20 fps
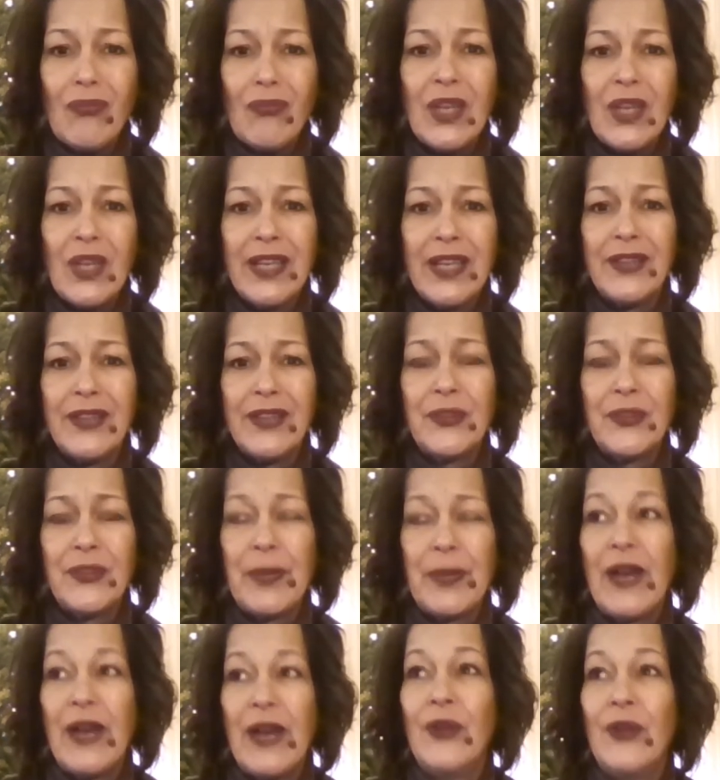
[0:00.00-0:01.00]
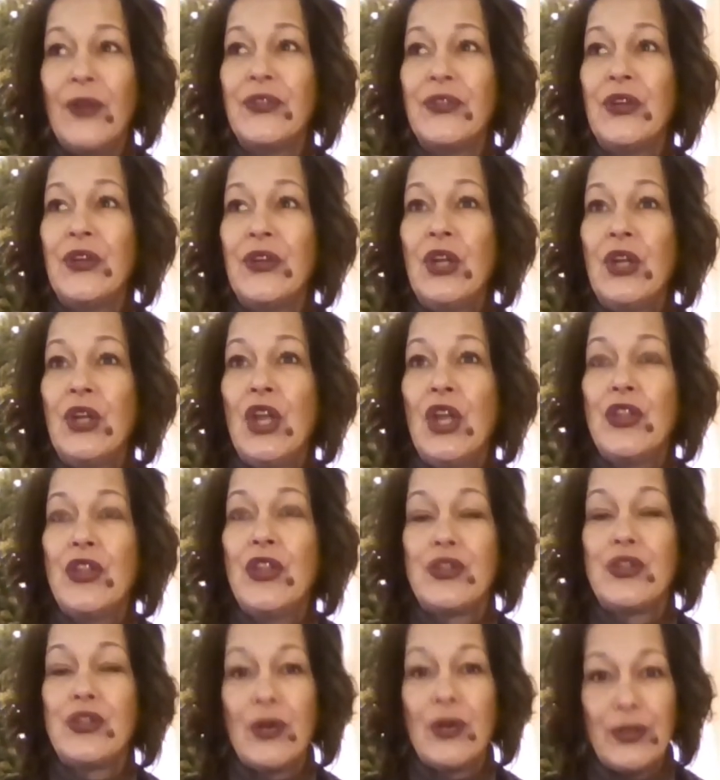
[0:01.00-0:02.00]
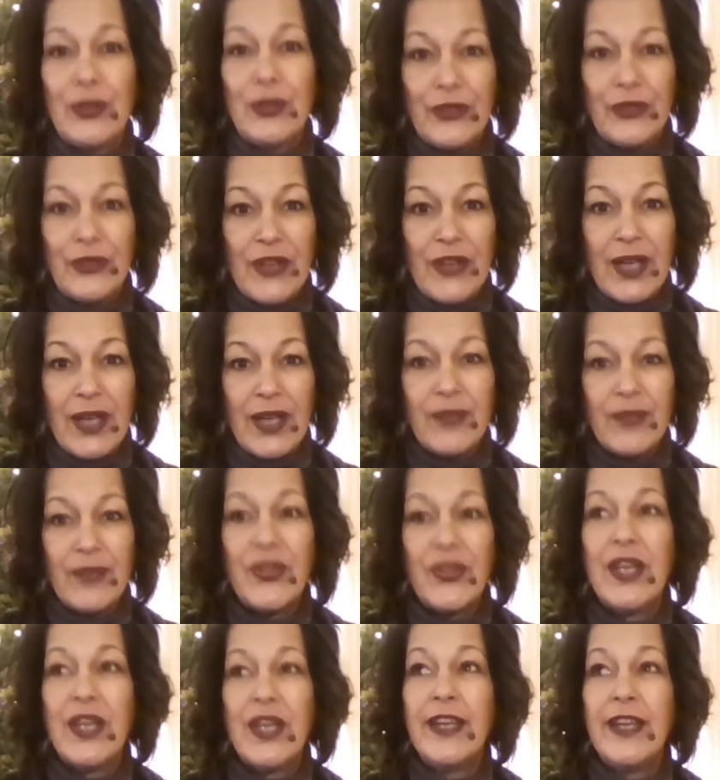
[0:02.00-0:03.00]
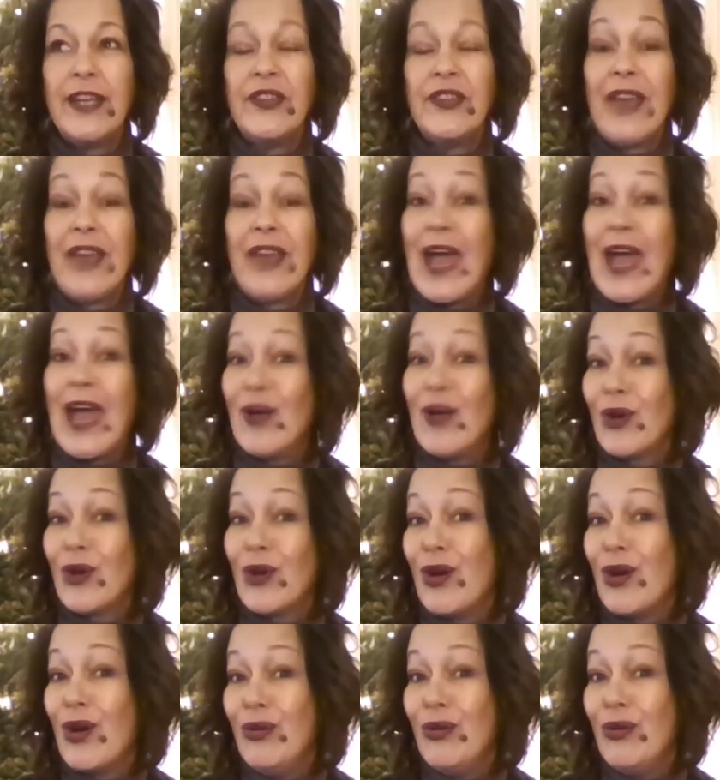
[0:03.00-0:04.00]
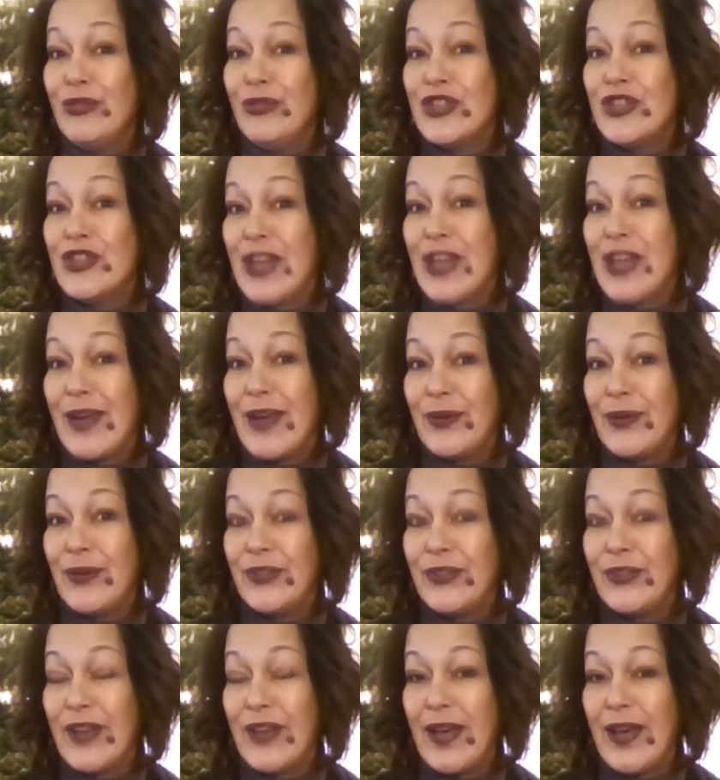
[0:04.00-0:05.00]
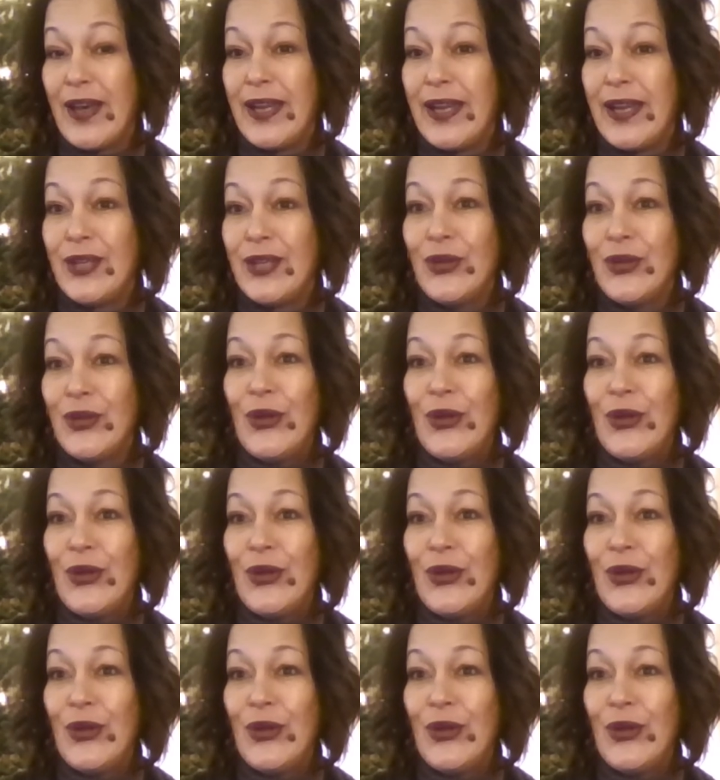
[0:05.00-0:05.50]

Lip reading: It is about the darker side of things, our own shadow side,